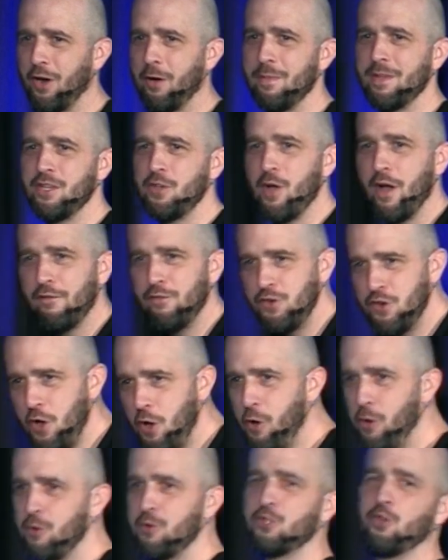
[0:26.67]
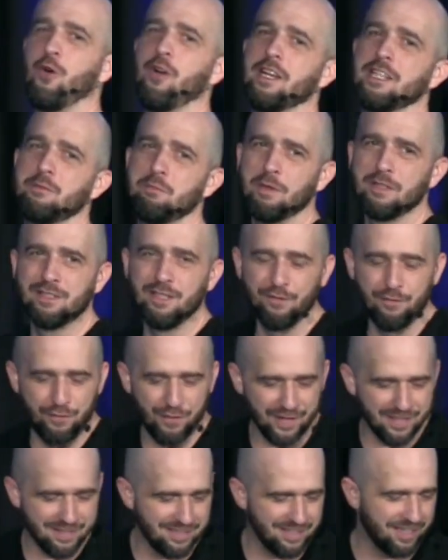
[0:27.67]
I mean, you have no choice but to
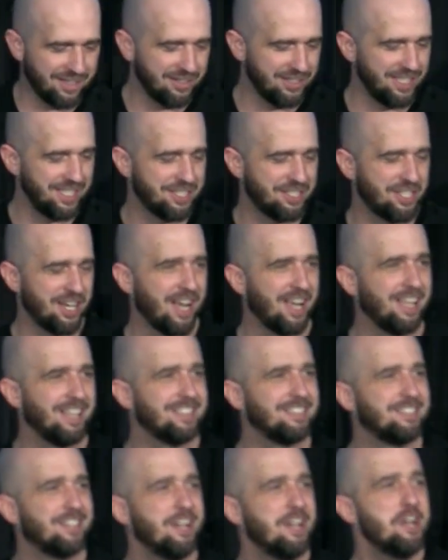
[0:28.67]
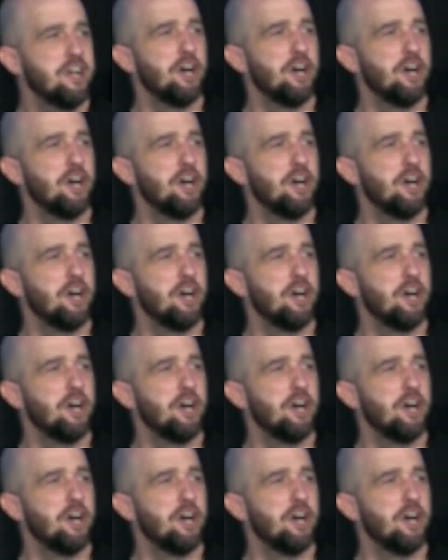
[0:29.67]
physically change.